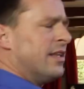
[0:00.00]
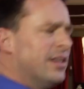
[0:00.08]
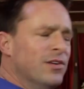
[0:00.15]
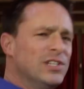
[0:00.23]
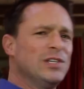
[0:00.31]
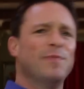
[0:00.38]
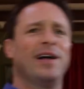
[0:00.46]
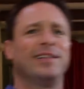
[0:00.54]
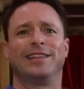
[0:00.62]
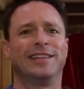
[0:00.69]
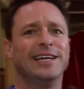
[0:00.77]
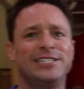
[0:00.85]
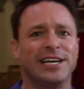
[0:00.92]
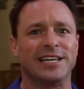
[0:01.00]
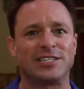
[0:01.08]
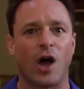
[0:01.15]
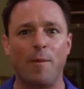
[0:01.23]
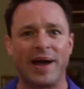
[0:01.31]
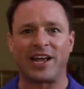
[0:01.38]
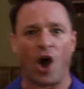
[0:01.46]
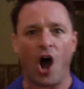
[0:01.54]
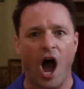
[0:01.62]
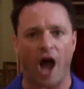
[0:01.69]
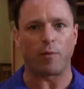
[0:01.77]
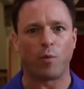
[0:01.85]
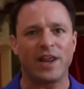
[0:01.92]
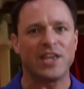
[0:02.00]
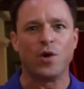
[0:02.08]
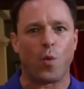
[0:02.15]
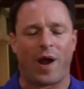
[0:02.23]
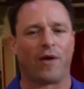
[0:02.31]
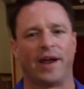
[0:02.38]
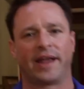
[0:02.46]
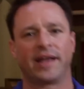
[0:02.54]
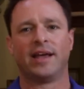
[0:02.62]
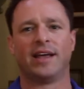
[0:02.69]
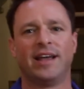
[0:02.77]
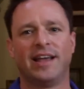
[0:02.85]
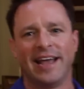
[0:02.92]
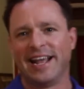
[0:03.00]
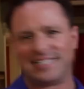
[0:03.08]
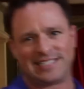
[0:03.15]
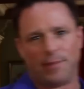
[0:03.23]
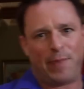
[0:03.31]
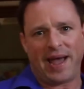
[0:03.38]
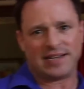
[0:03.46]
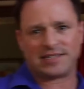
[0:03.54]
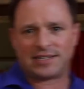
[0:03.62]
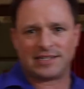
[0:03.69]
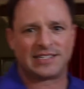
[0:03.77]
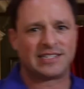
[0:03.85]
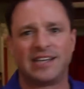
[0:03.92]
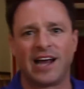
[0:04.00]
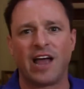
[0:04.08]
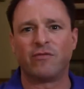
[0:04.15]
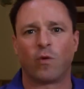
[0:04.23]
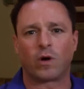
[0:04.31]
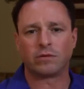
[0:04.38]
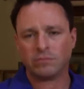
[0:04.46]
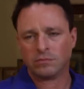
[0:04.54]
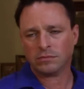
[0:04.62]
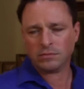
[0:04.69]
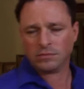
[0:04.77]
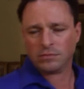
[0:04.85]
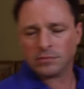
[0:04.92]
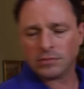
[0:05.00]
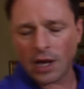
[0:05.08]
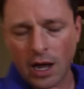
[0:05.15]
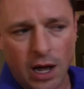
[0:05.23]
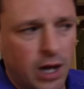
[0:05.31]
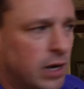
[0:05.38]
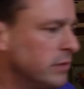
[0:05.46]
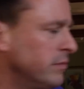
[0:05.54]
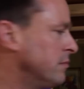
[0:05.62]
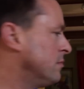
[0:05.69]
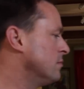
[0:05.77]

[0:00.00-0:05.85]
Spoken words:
You smell delicious. Oh my god, what are you wearing? It's the best. It's to die for. Ugh.